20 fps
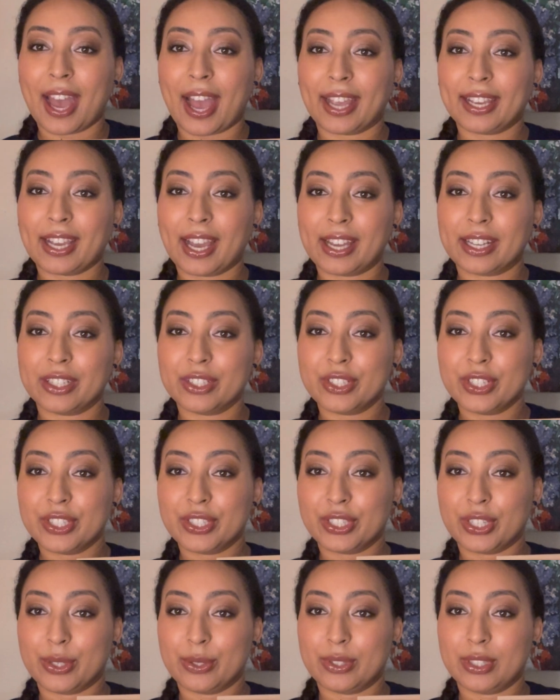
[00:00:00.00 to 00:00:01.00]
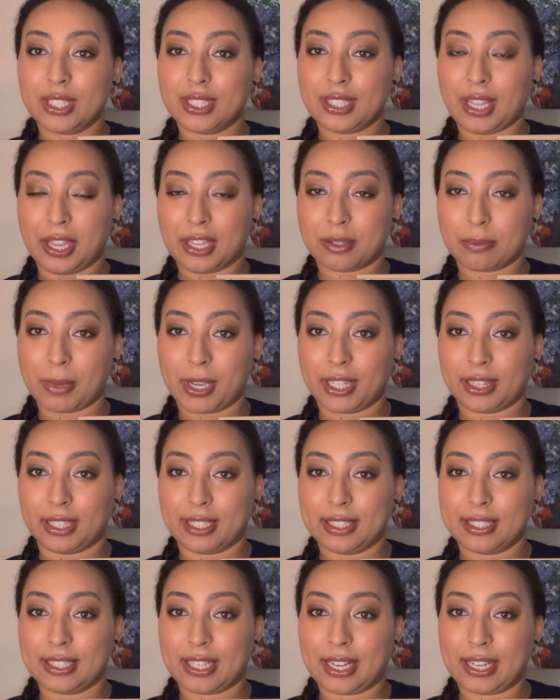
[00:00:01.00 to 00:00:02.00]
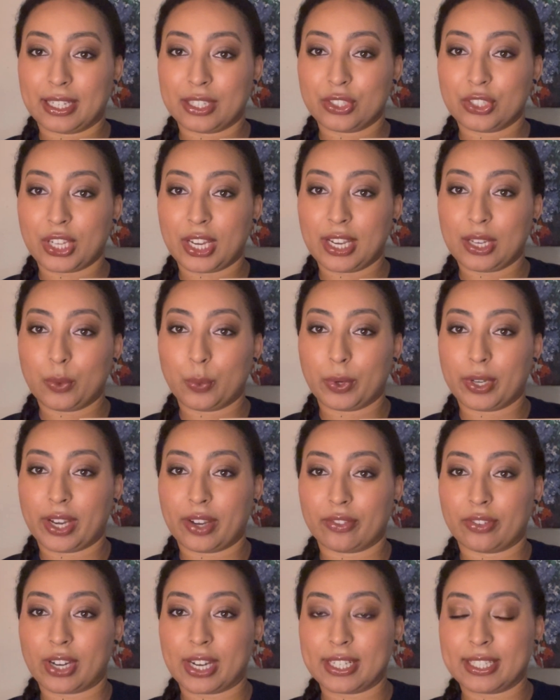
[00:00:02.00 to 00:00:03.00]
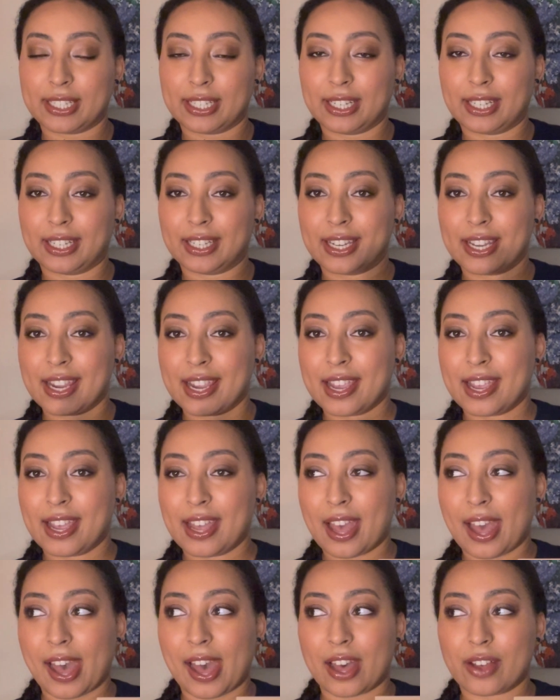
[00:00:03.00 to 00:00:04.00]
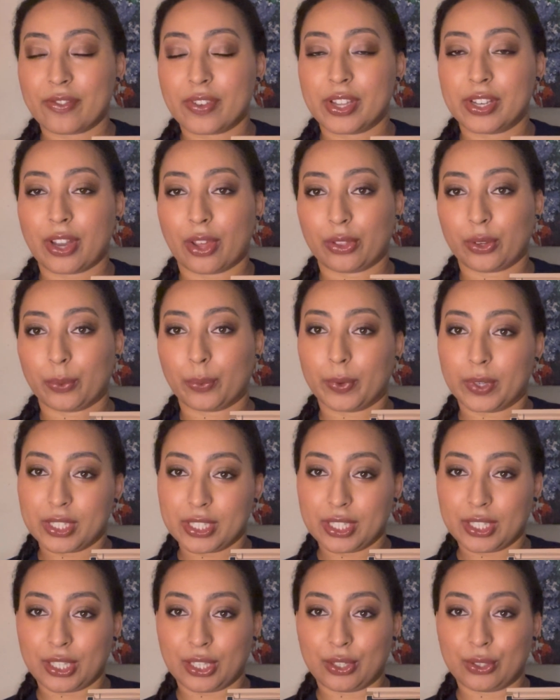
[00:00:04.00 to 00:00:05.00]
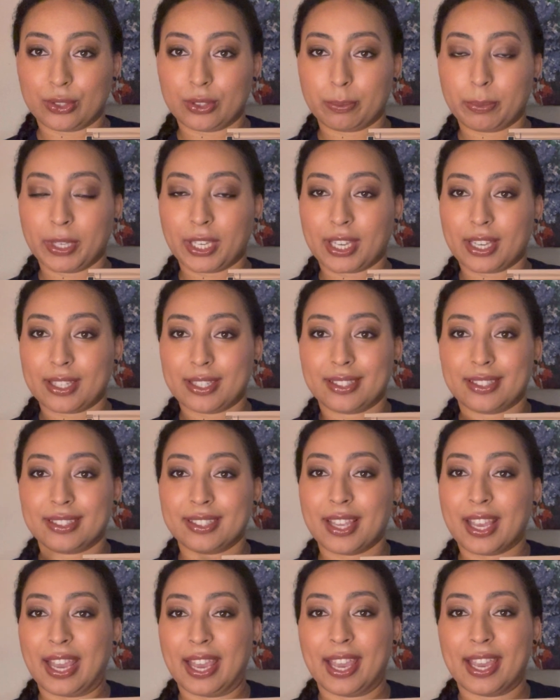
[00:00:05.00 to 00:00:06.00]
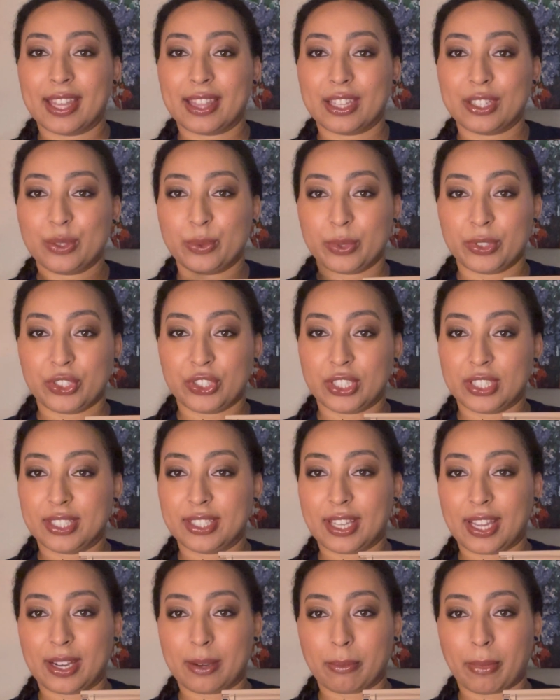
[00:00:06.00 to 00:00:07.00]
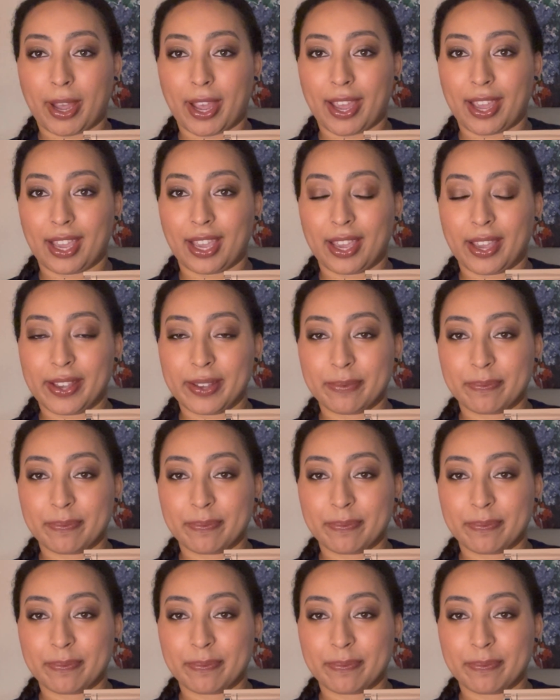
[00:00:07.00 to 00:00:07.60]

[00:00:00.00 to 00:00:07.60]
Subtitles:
I kind of just used this as my lid setting shade whenever I didn't have another one to use, because this was just in my